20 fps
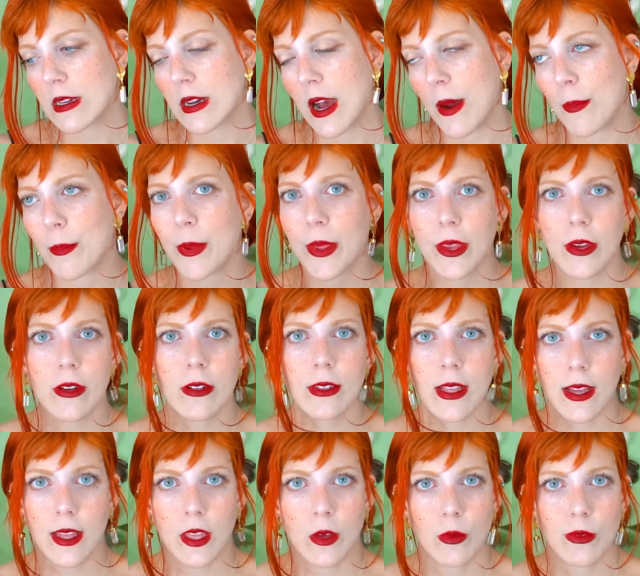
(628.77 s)
appeared
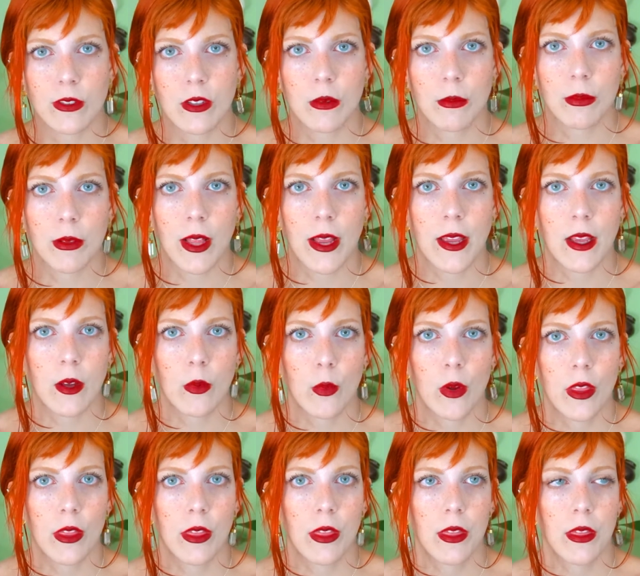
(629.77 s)
that he was complying
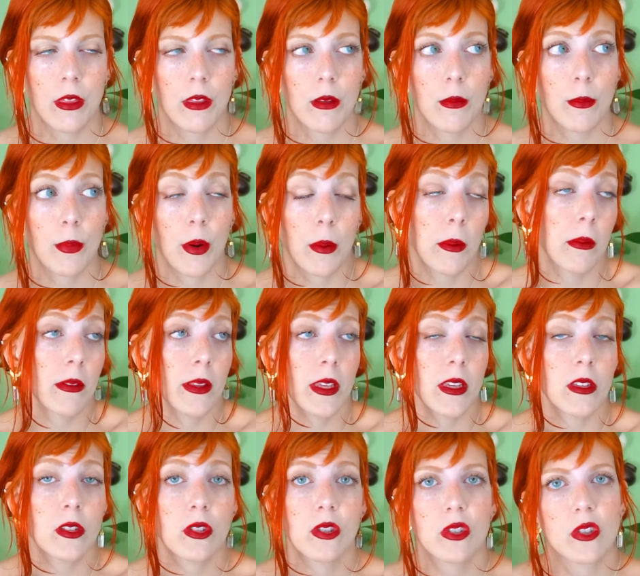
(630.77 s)
with probably
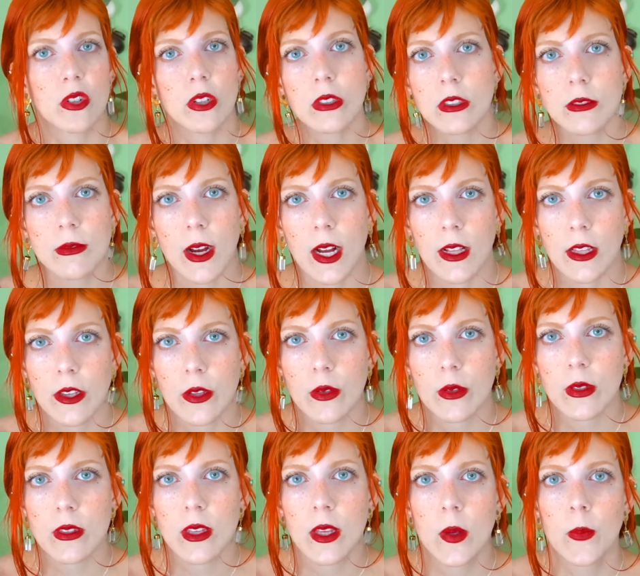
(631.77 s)
his church
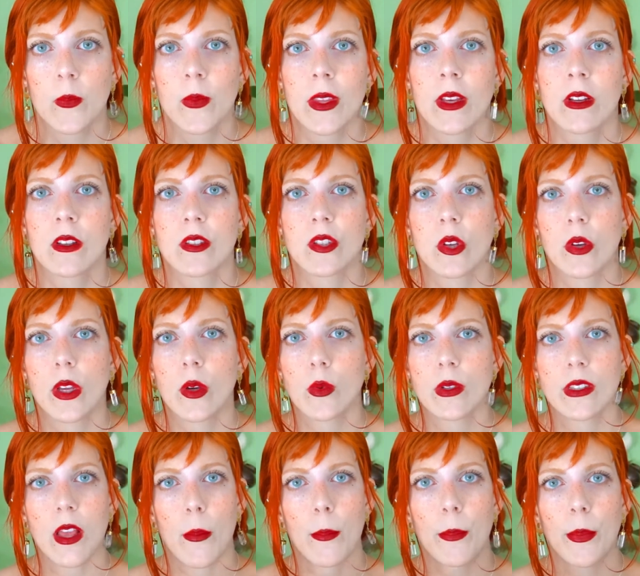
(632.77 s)
values. So it
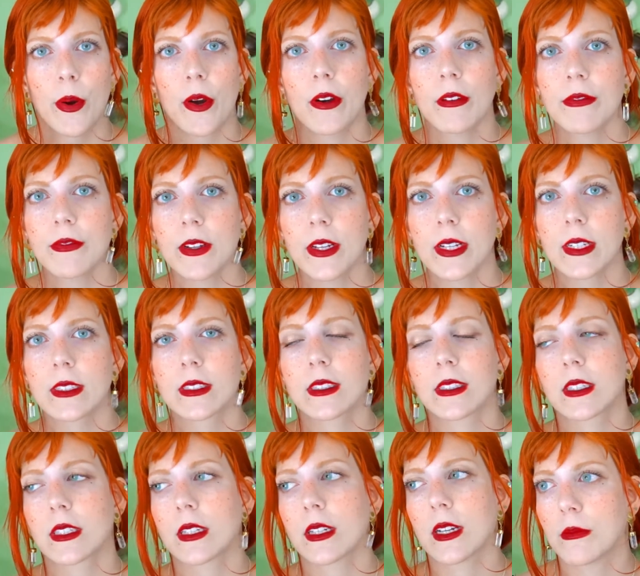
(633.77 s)
was a
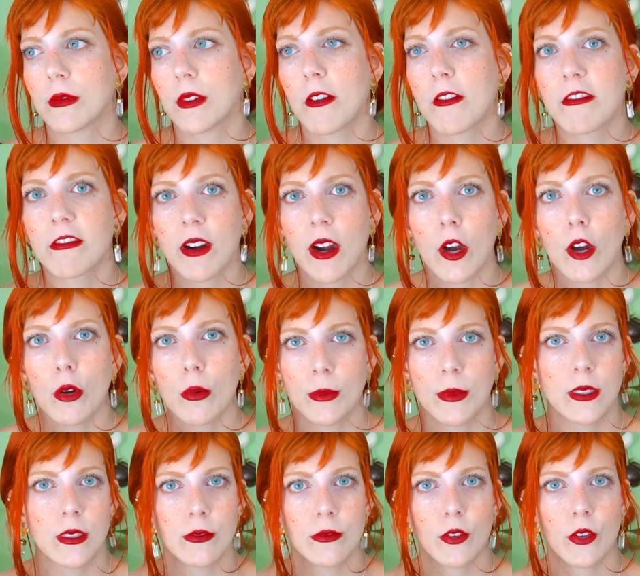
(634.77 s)
perfect
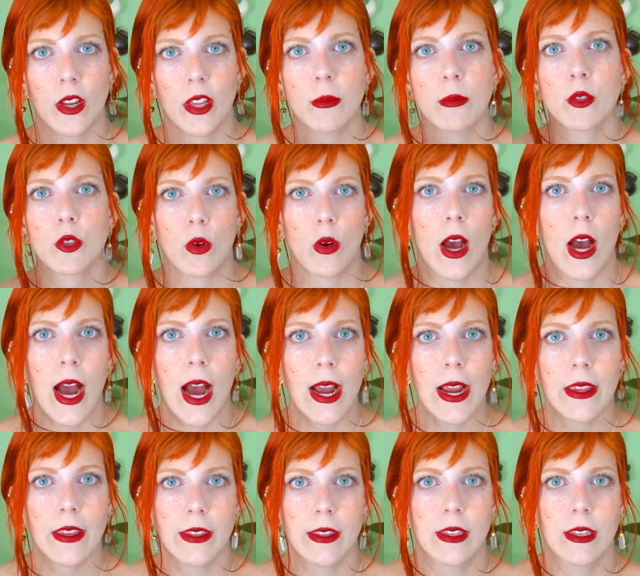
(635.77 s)
environment for him to
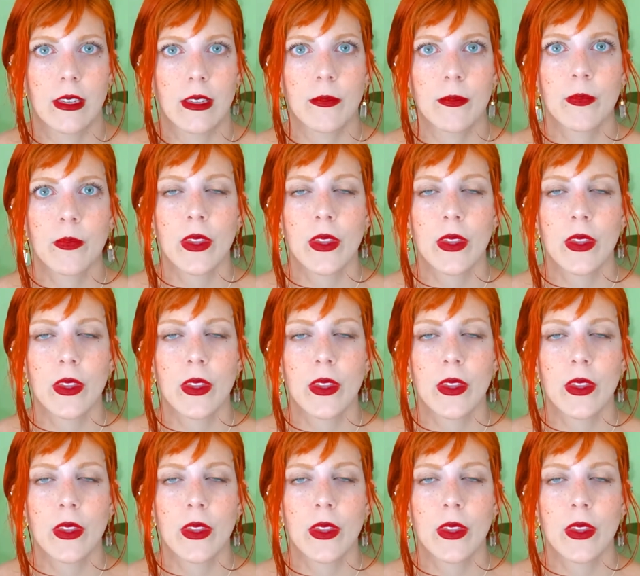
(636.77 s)
hide in.